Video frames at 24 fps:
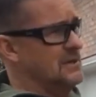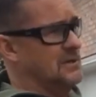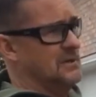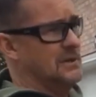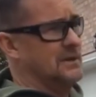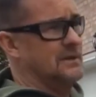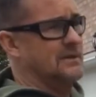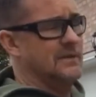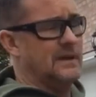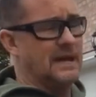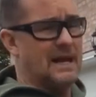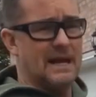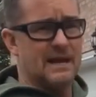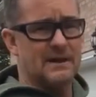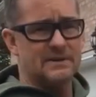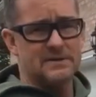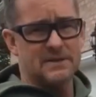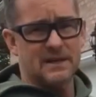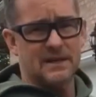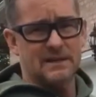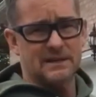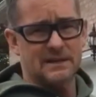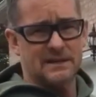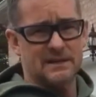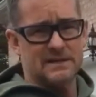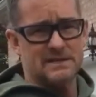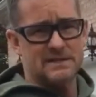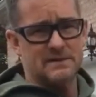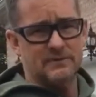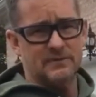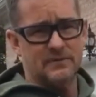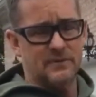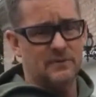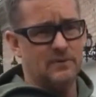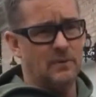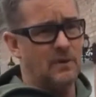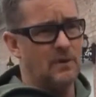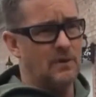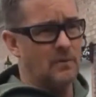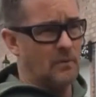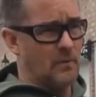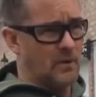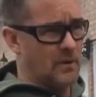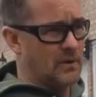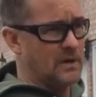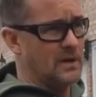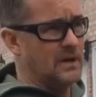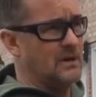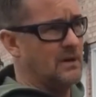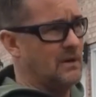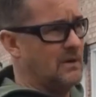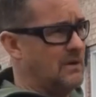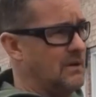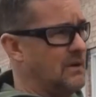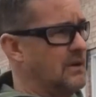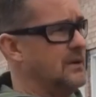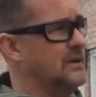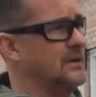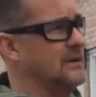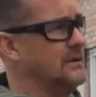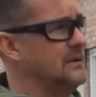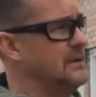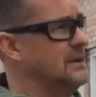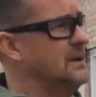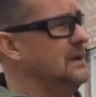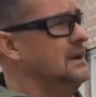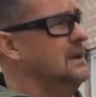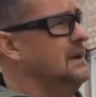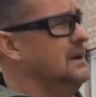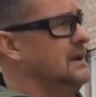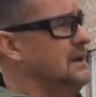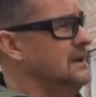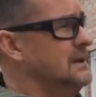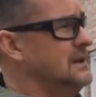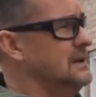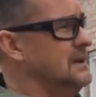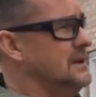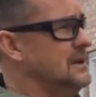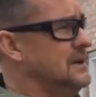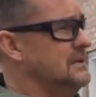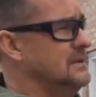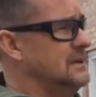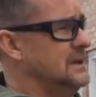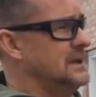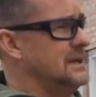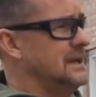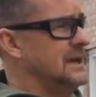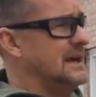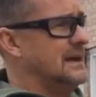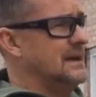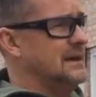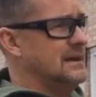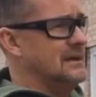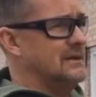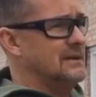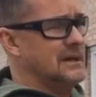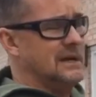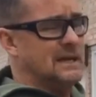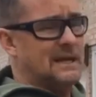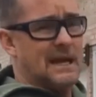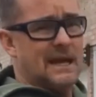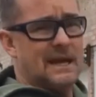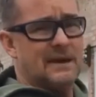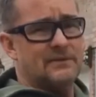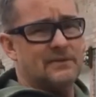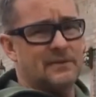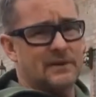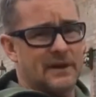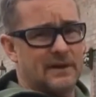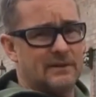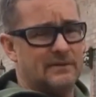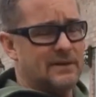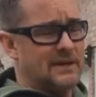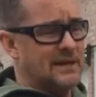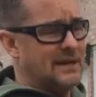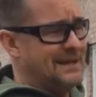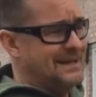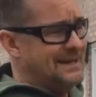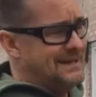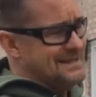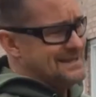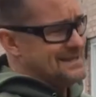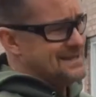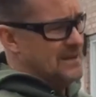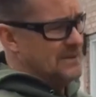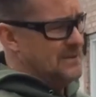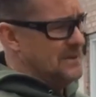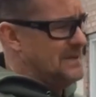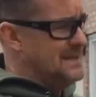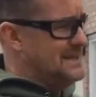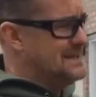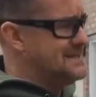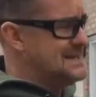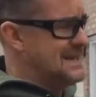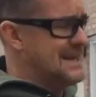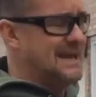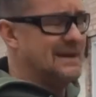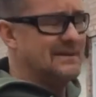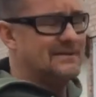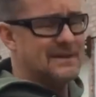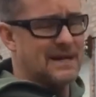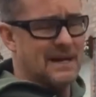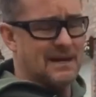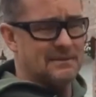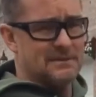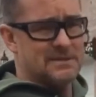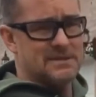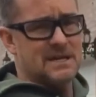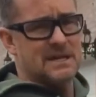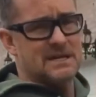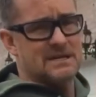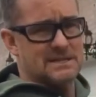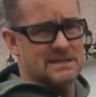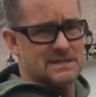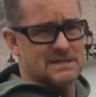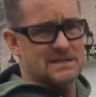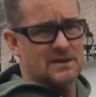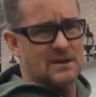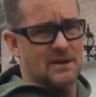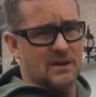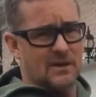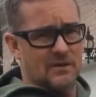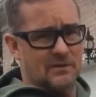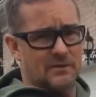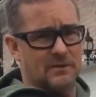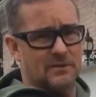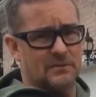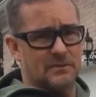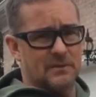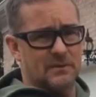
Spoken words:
don't live in a house like this if you aren't working hard and, you know, getting out here, getting after it every day. So he doesn't have time to chase this all over the